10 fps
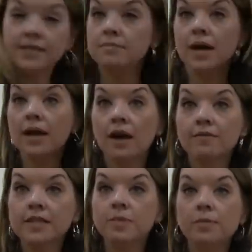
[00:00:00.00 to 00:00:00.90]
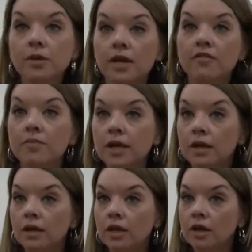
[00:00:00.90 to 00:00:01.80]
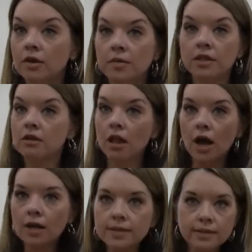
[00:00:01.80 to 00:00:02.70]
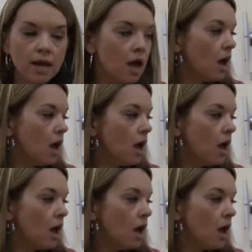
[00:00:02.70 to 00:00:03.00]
that's in my office. People give me, you know what I mean, the clocks.